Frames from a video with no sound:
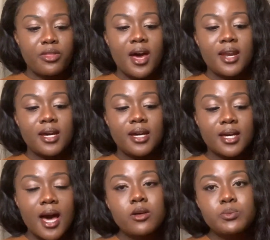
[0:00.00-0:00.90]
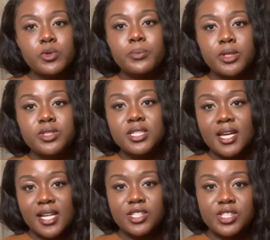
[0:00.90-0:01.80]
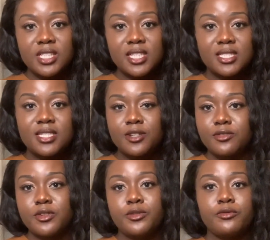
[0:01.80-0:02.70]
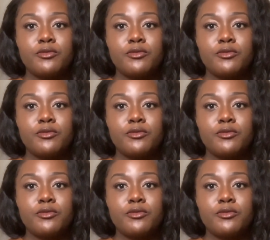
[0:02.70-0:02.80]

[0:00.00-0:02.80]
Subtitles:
that a cow's milk protein allergy is different